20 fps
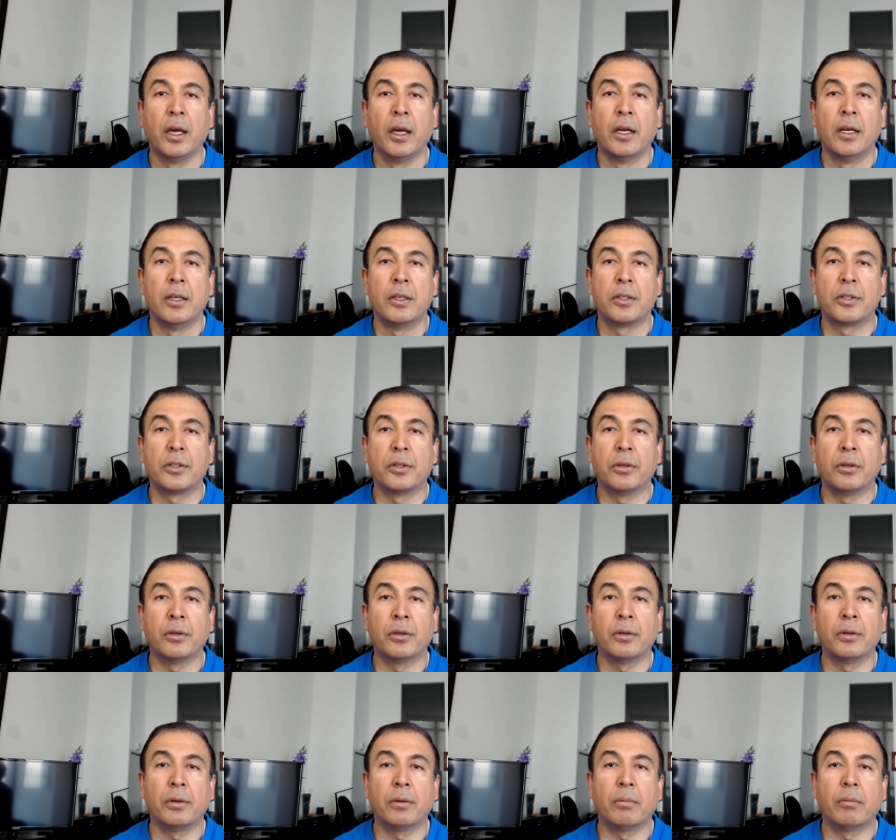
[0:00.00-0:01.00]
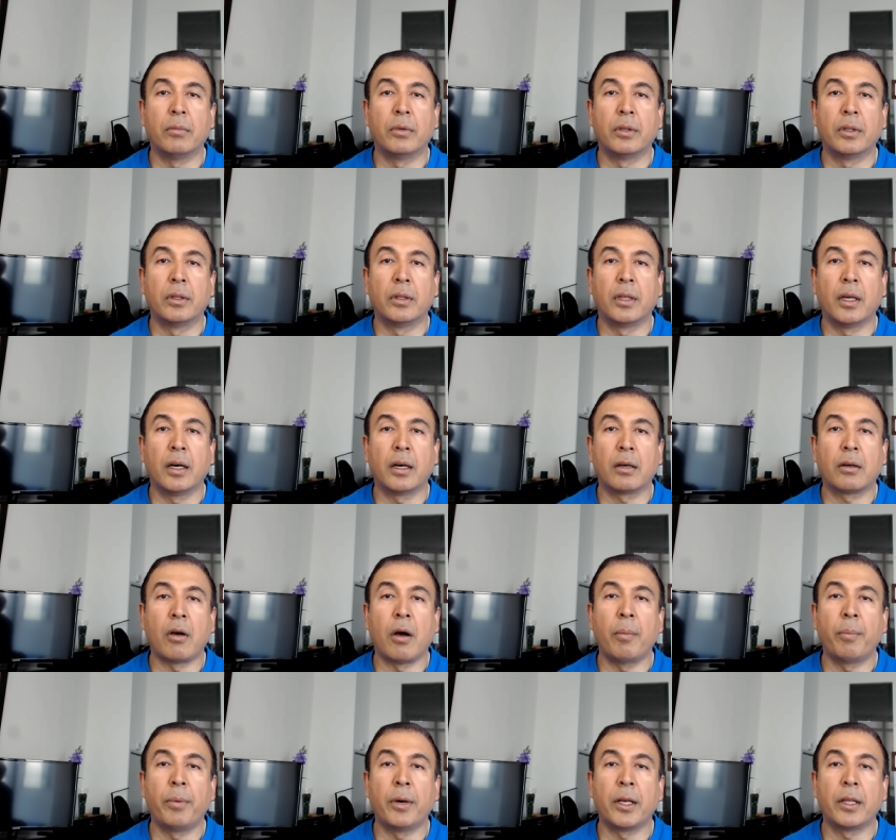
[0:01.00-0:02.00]
So the
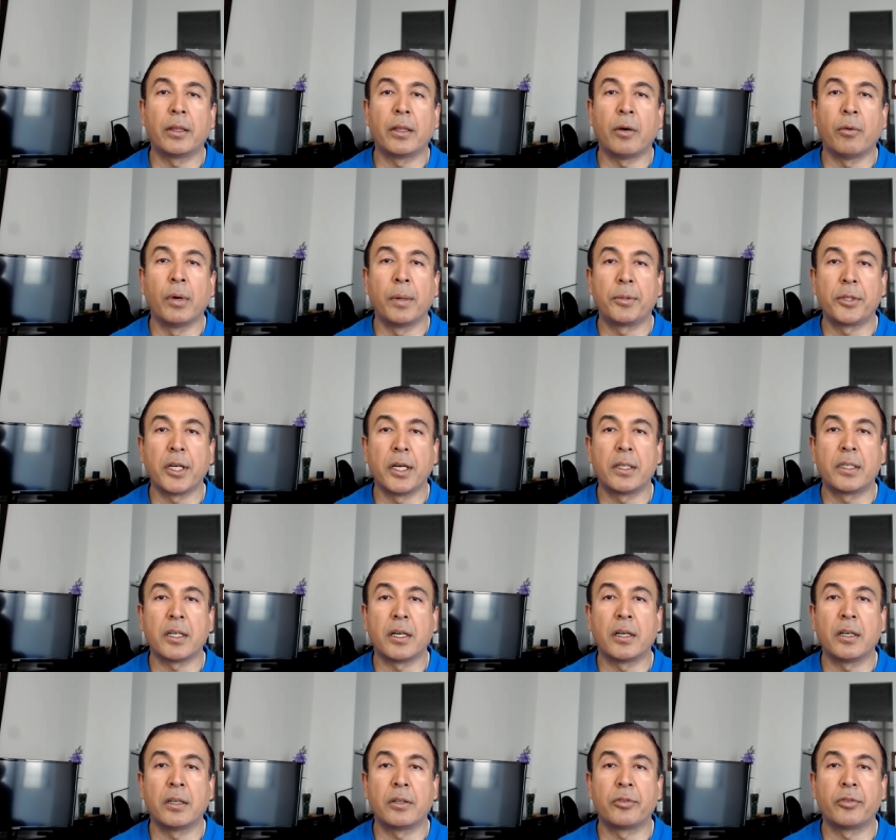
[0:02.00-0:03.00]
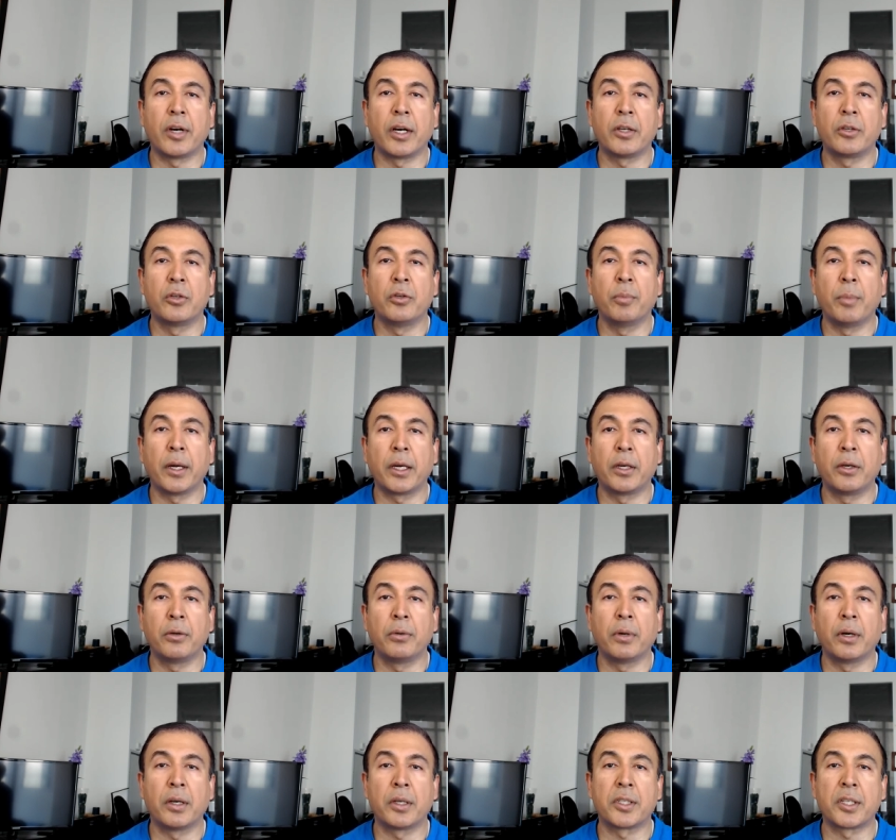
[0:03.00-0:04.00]
websites are trying to make
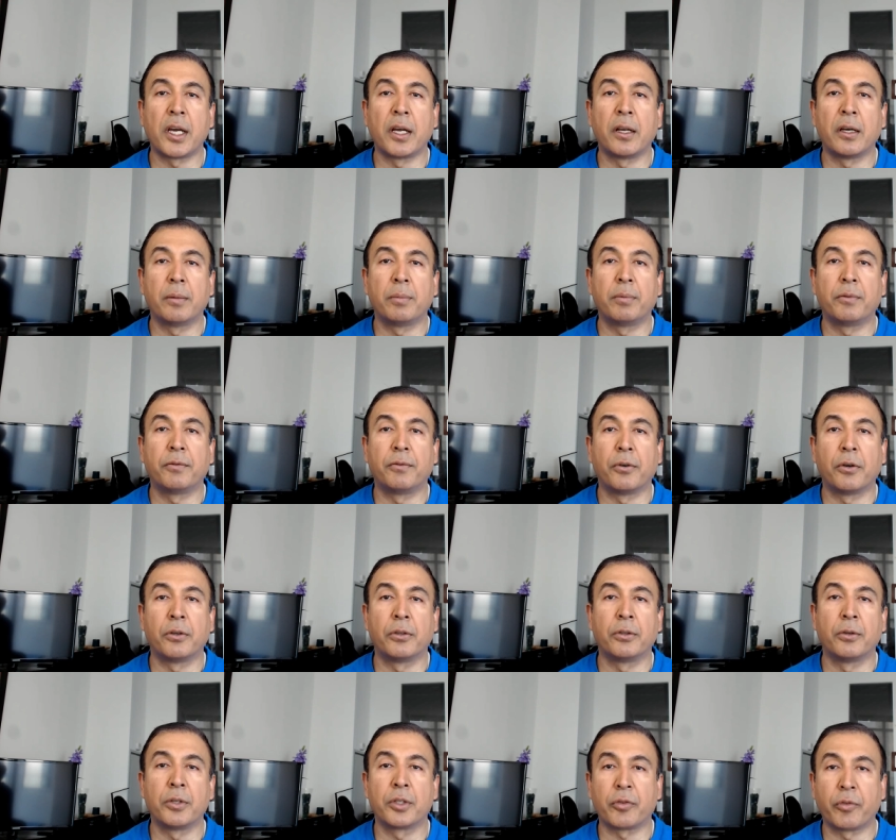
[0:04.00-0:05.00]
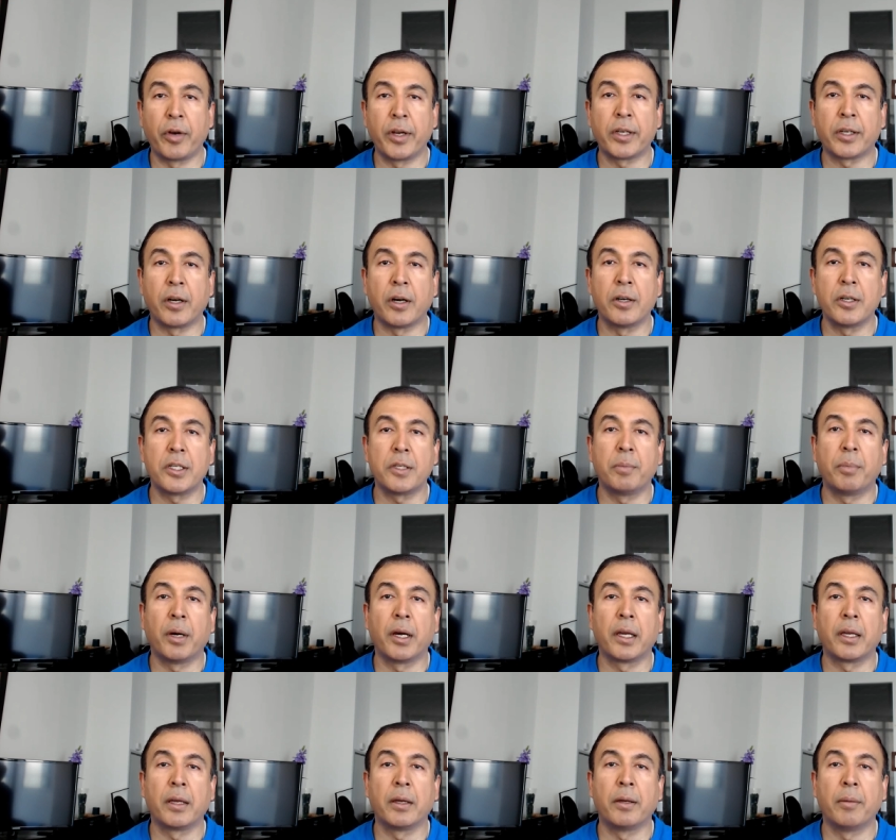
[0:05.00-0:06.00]
you sign up for those credit cards
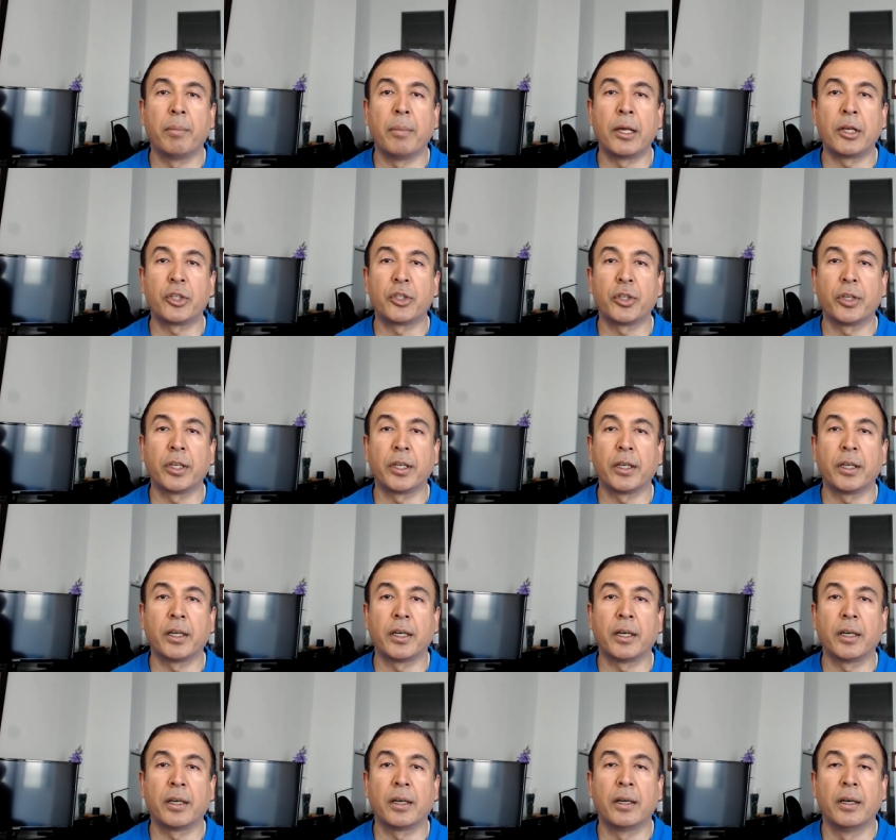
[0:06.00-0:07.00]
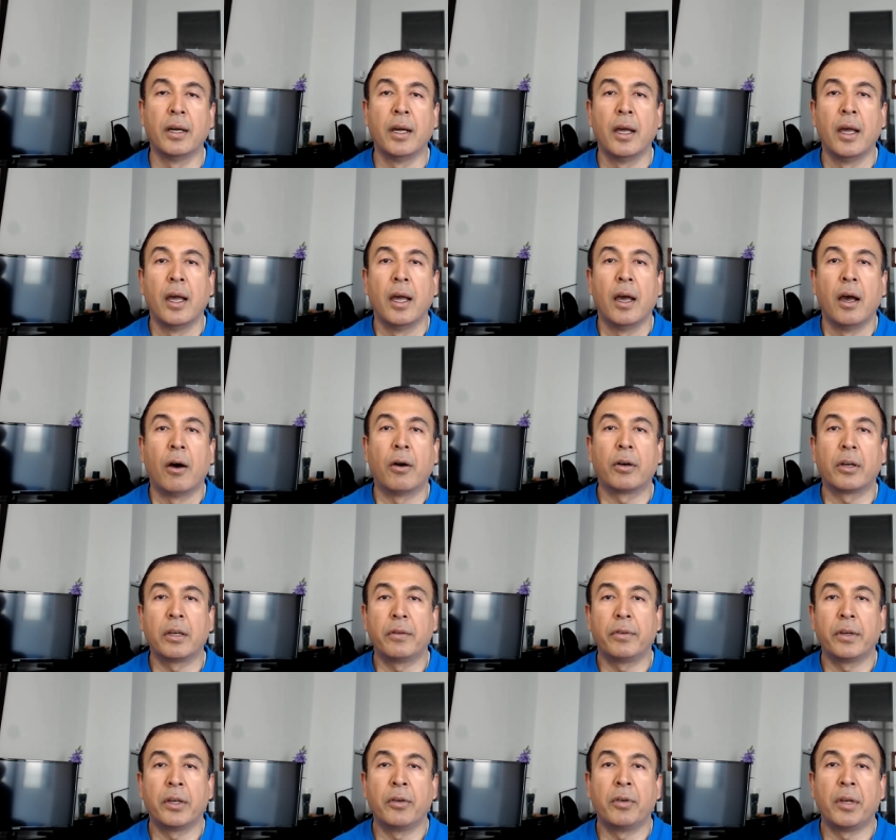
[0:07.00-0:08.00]
by mentioning or
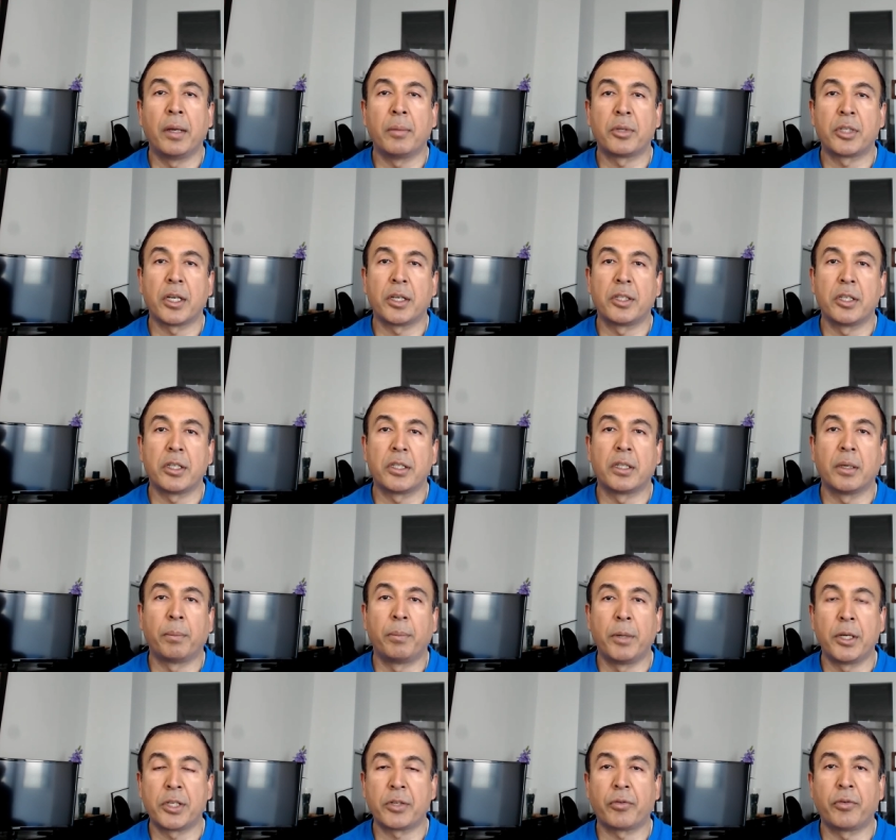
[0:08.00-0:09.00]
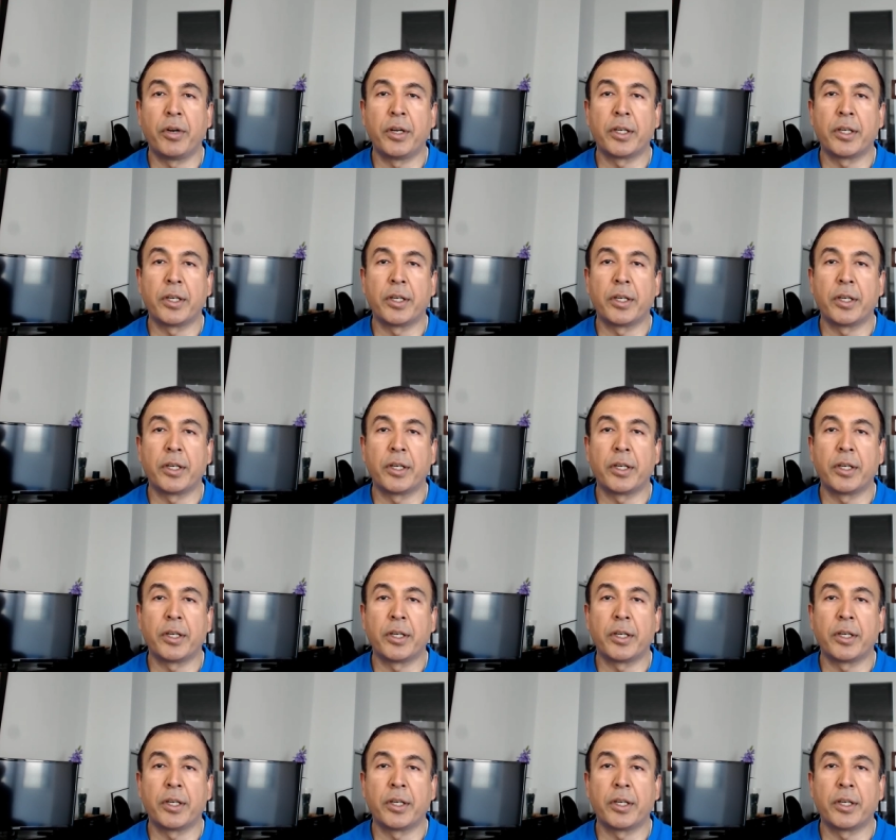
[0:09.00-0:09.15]
giving you names such as the best credit